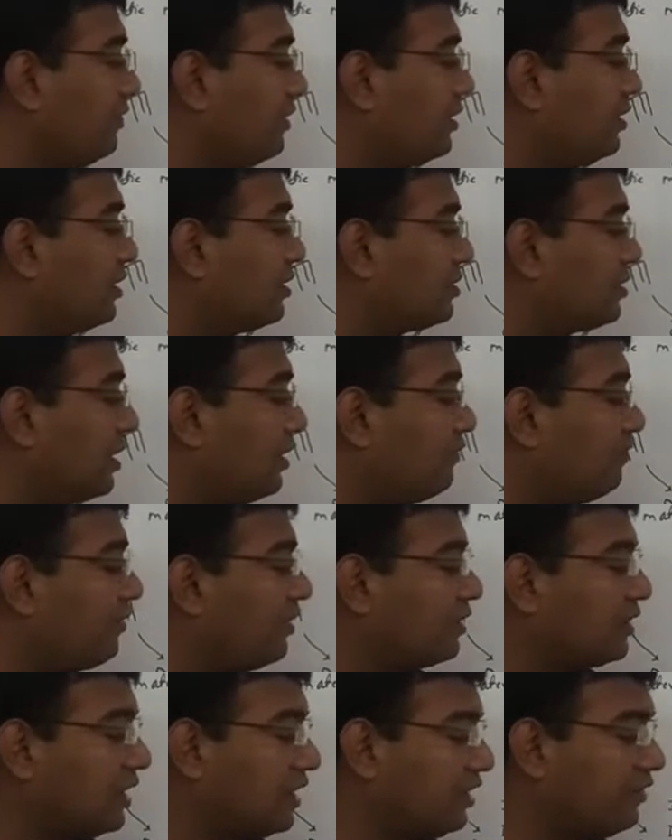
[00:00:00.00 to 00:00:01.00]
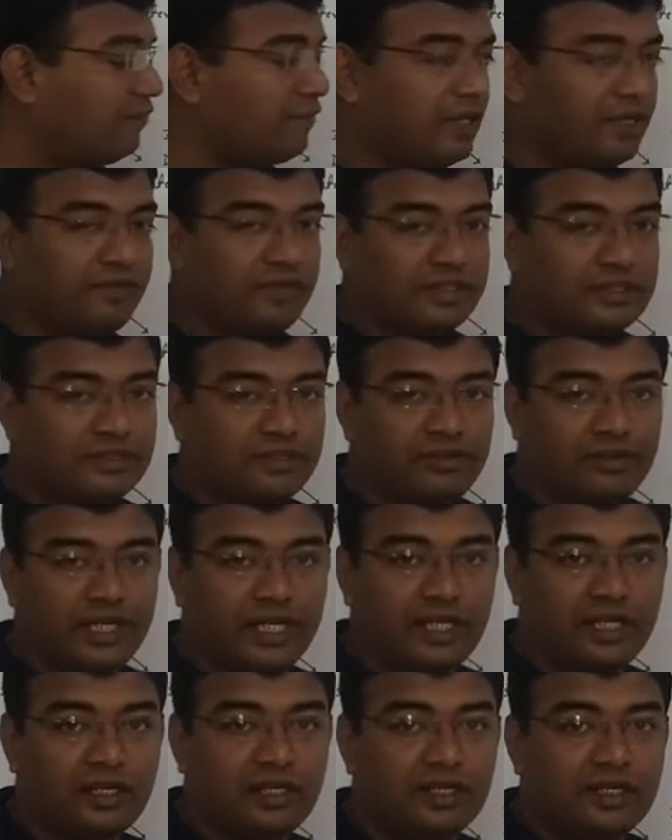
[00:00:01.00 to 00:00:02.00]
with the sulfur 35S
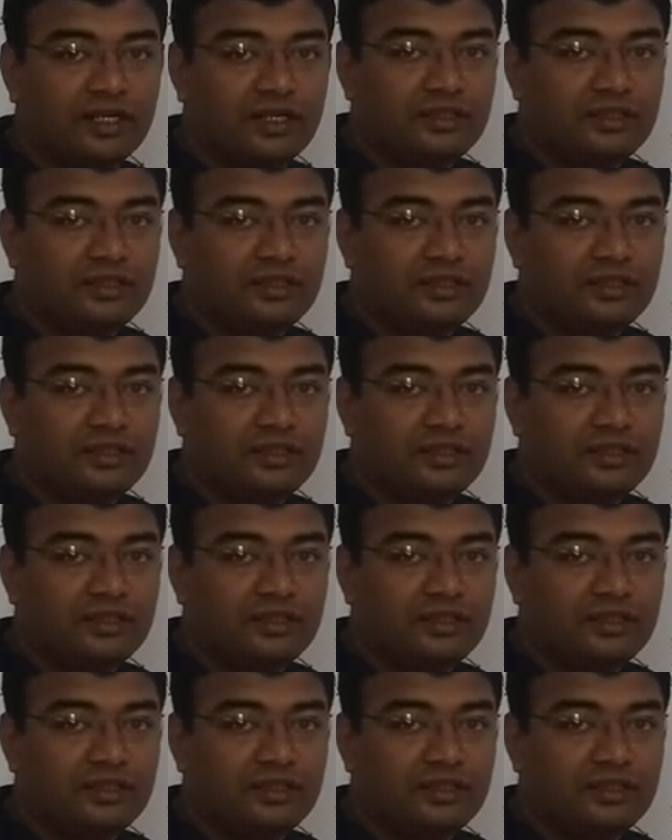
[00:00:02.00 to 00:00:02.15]
strain,